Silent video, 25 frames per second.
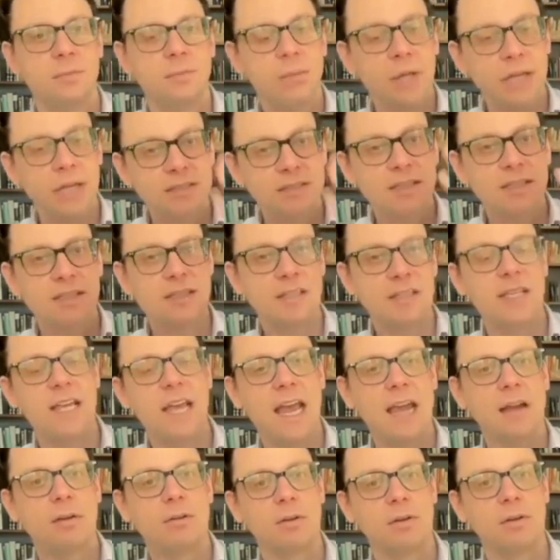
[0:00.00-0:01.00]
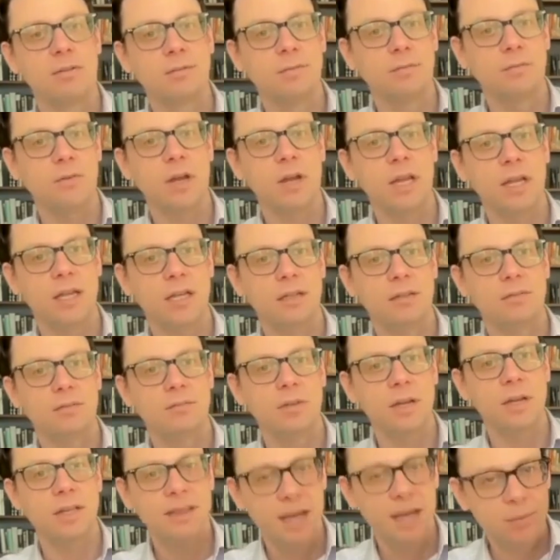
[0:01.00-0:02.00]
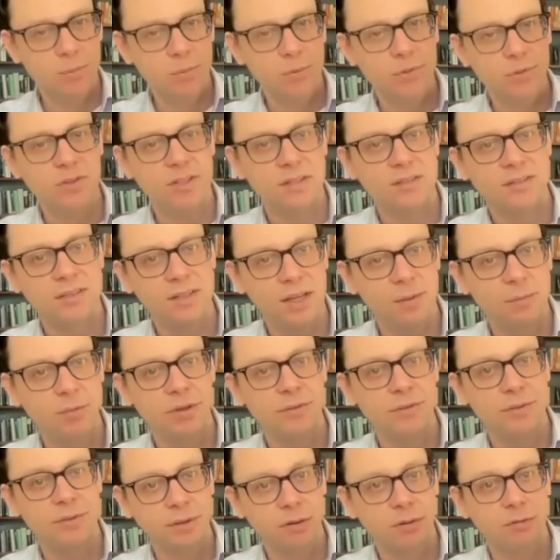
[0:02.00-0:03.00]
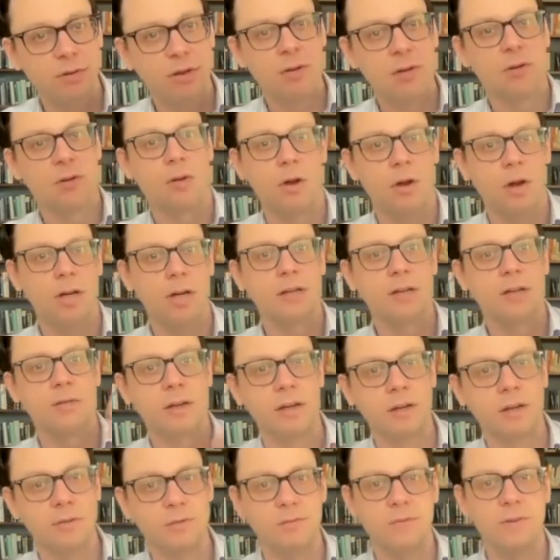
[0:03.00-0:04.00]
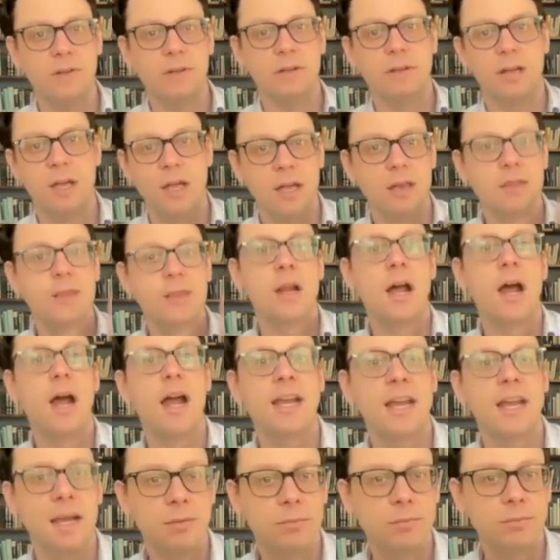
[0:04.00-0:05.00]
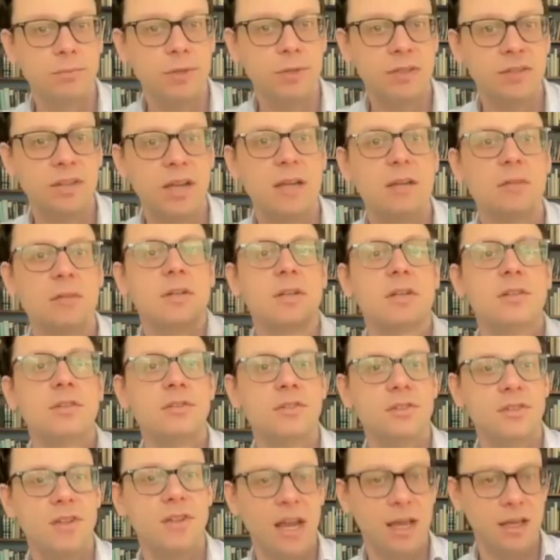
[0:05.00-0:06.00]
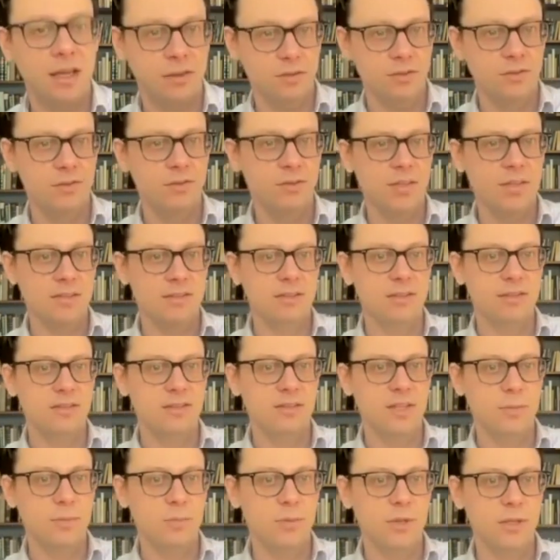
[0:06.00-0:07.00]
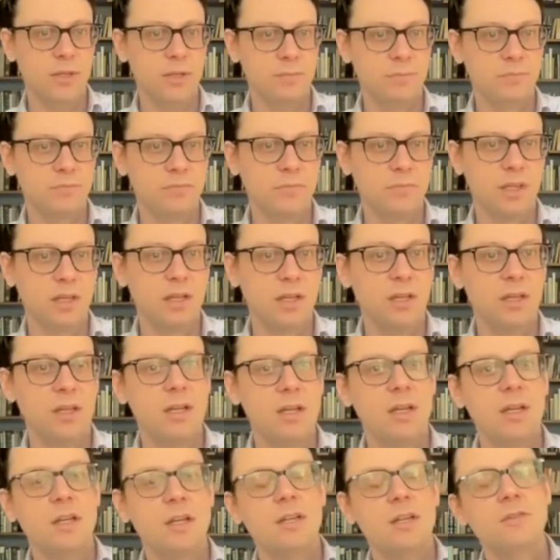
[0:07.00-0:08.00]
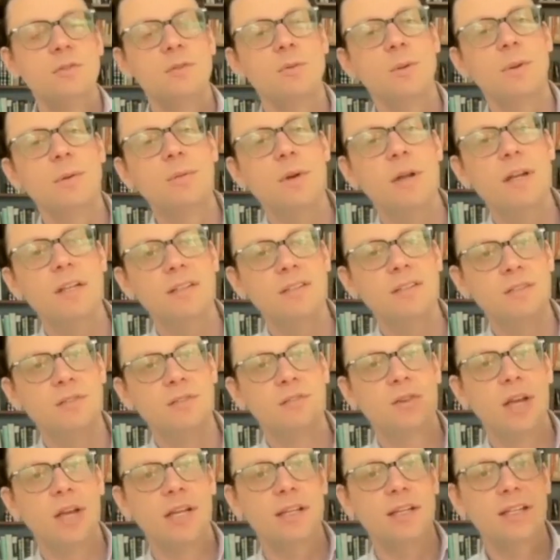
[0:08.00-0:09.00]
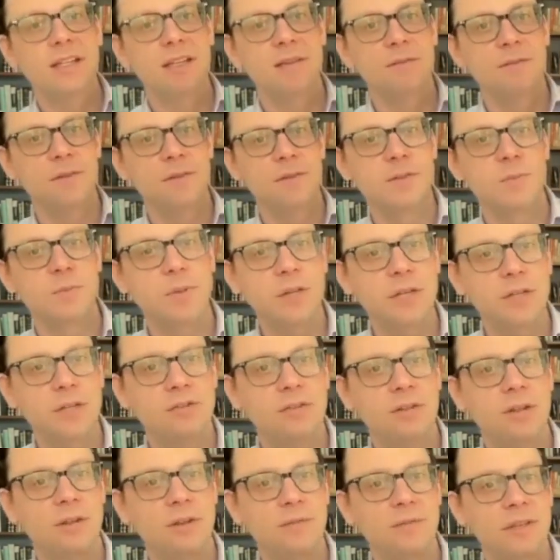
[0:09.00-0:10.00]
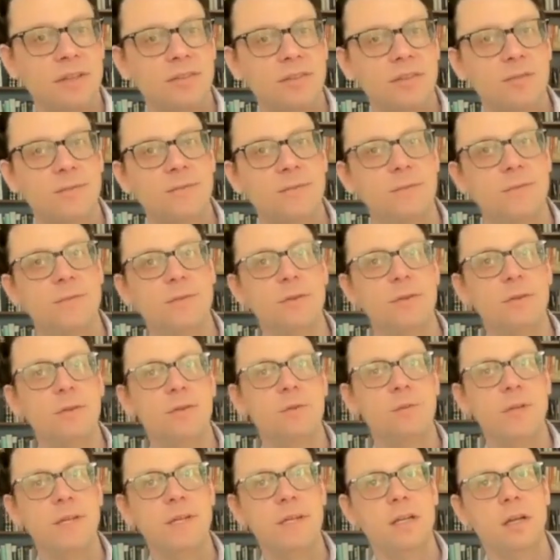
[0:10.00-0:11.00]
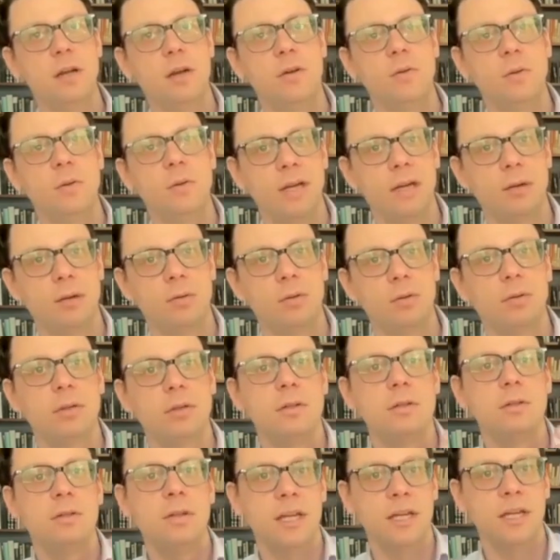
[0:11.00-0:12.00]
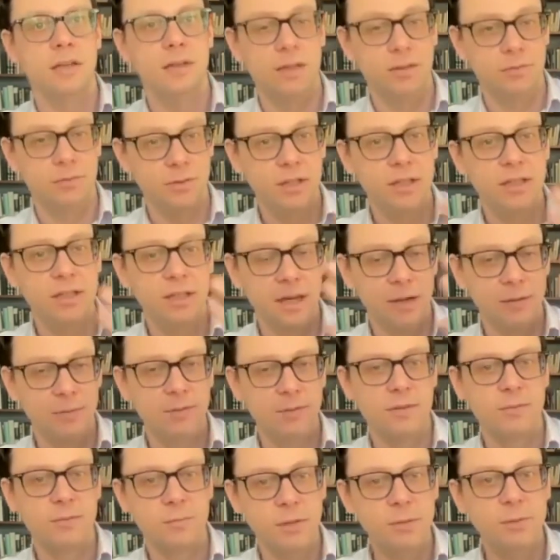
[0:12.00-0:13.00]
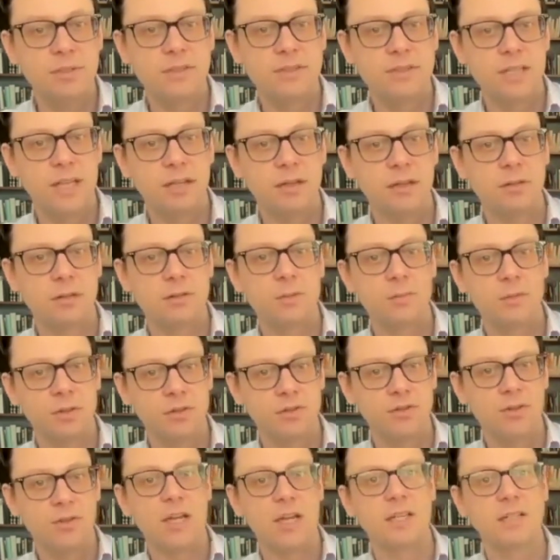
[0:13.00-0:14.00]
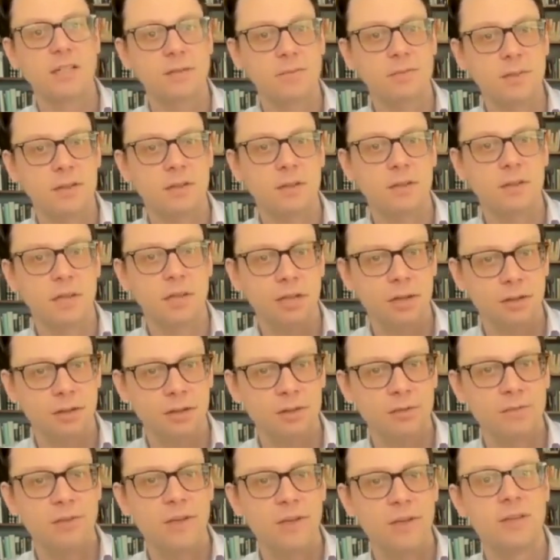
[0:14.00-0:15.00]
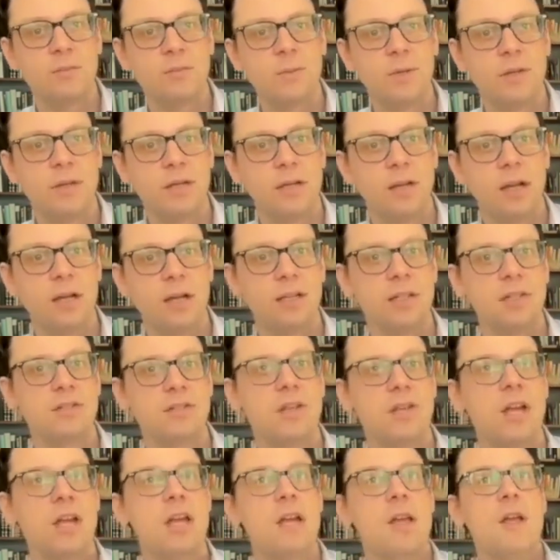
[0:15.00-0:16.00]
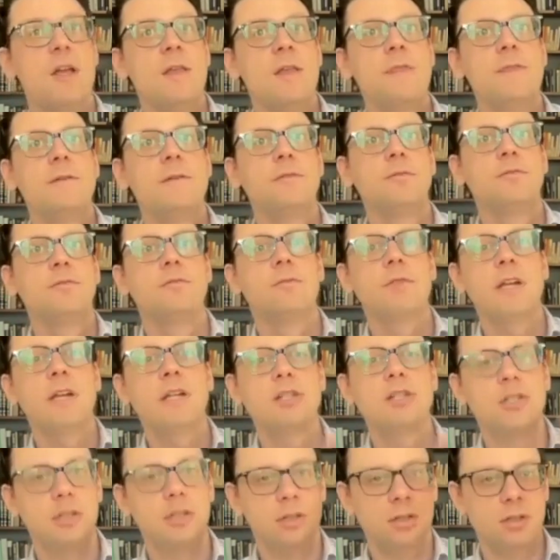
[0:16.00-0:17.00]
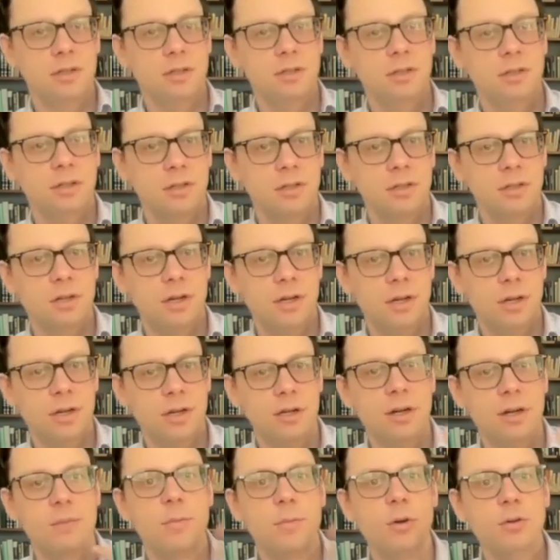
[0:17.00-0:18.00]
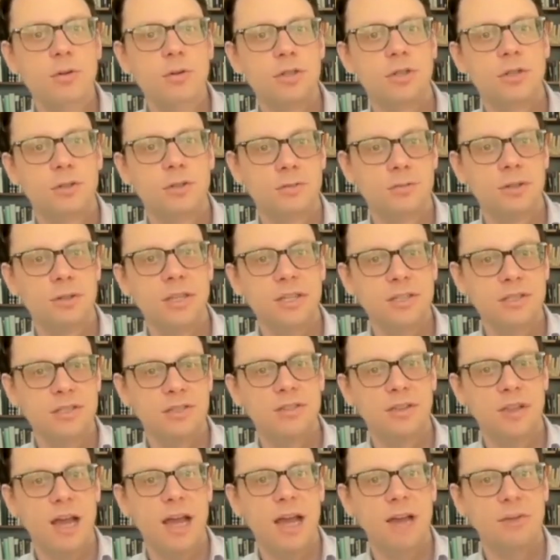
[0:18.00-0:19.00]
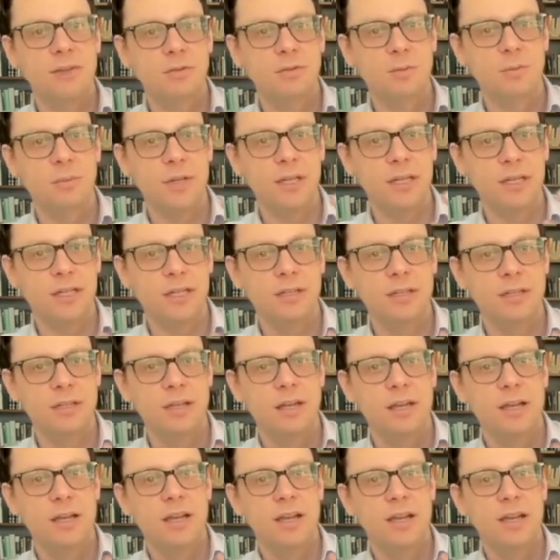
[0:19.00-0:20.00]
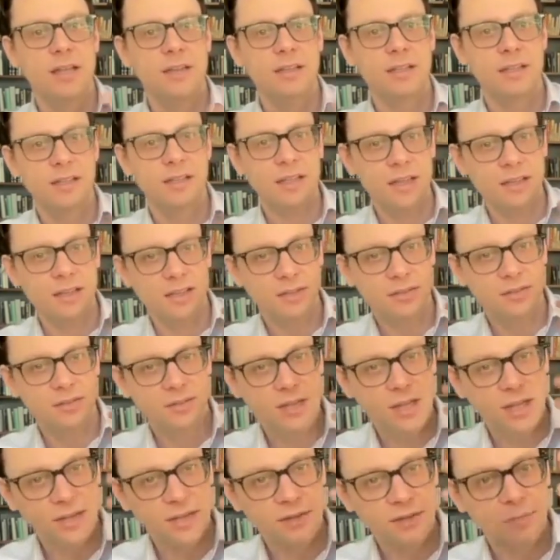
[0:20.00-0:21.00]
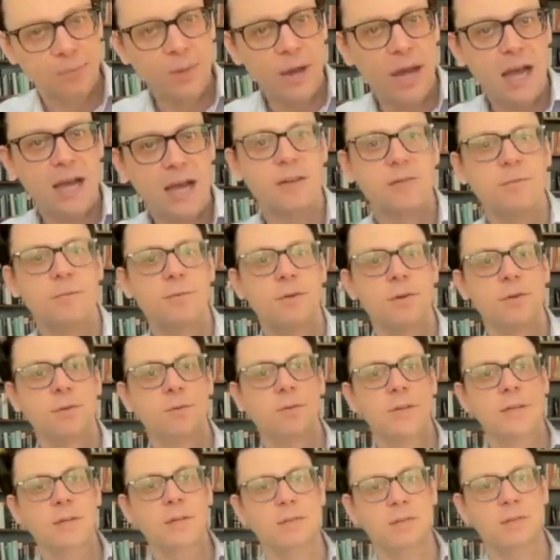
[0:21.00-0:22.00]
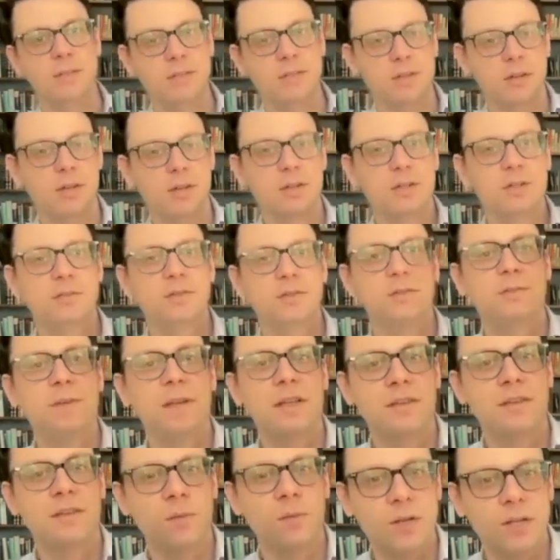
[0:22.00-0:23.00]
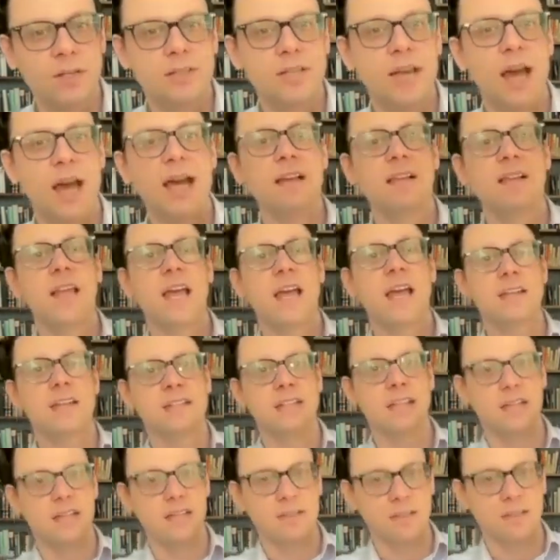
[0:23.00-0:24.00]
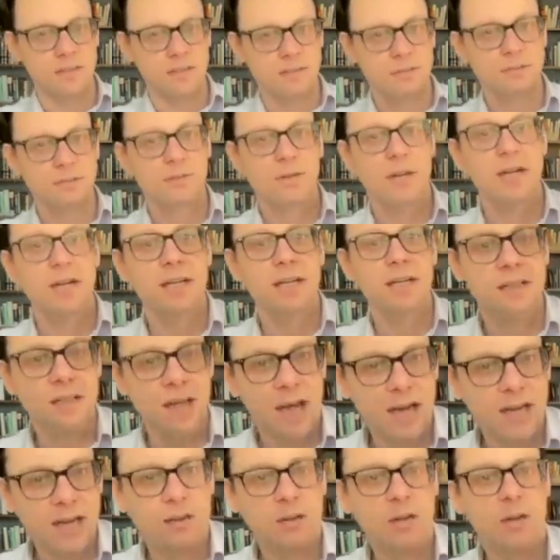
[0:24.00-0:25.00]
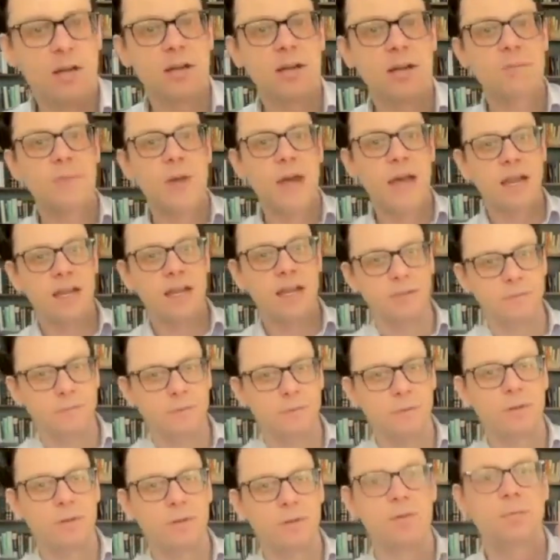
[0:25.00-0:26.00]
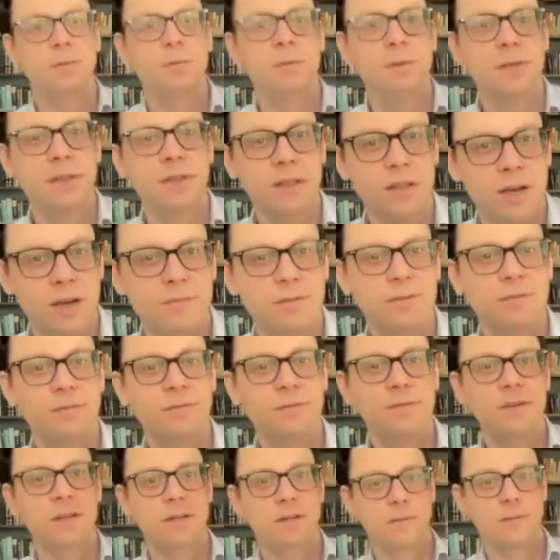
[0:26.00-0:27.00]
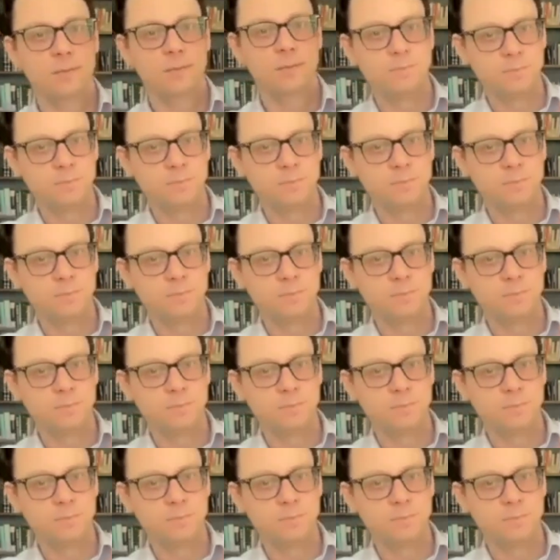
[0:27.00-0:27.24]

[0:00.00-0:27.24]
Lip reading: basically error-free, right? That person is capable of having a greater awe and a greater fear than I am, because I don't understand those things as deeply. So what Maimonides is trying to give us a picture of is, the further we go in our learning, and really we would say in our terms, our scientific learning, our advancement in knowledge, the richer our emotional religious lives will be in this kind of back and forth, what he would call, to use a fancy word, a dialectic, right? A dialogue, a back and forth between love and fear,